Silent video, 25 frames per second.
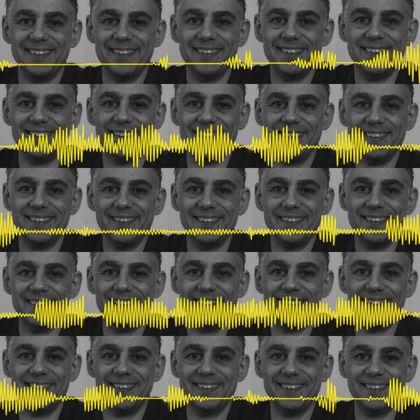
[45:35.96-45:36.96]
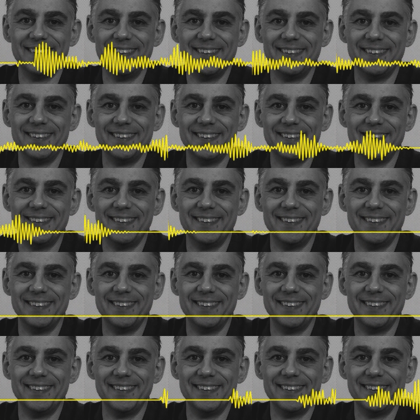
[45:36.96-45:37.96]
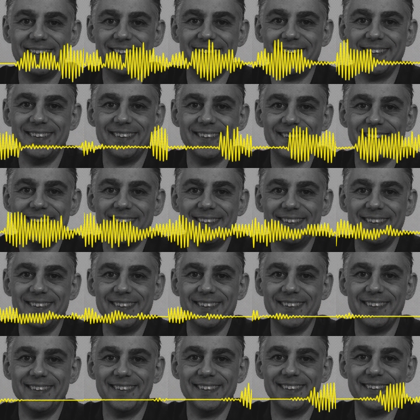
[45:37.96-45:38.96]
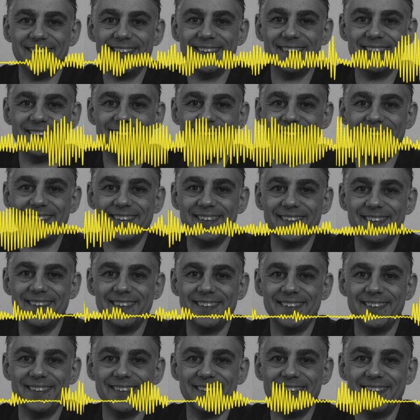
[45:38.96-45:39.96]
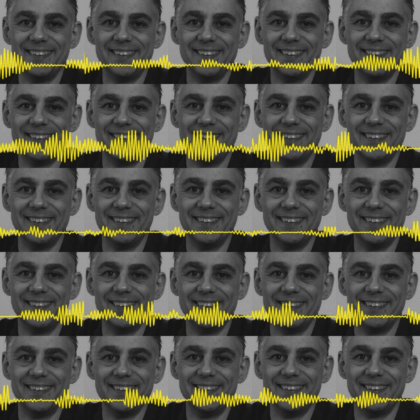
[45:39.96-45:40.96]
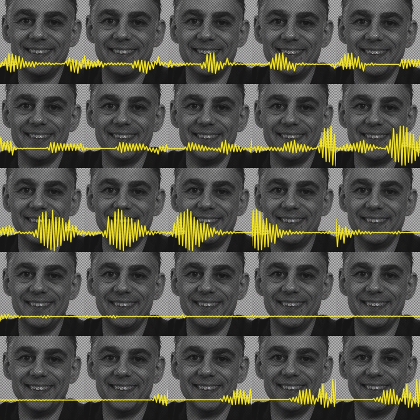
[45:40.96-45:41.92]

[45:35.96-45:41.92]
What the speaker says: And they tried playing it and they failed to learn how to play from the rulebook, and they put it back in the box.